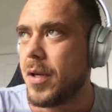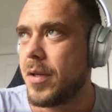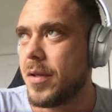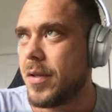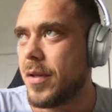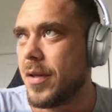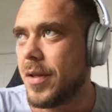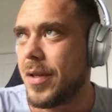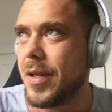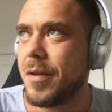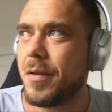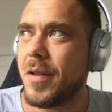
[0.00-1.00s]
And
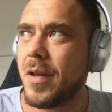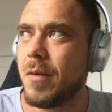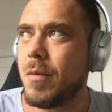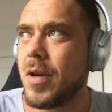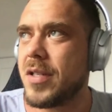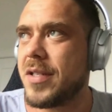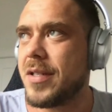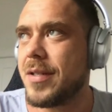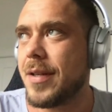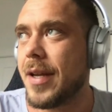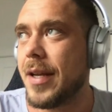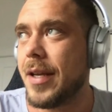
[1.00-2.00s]
the other thing
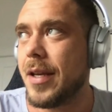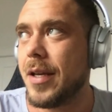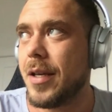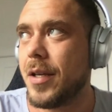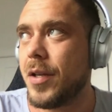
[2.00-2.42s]
is like,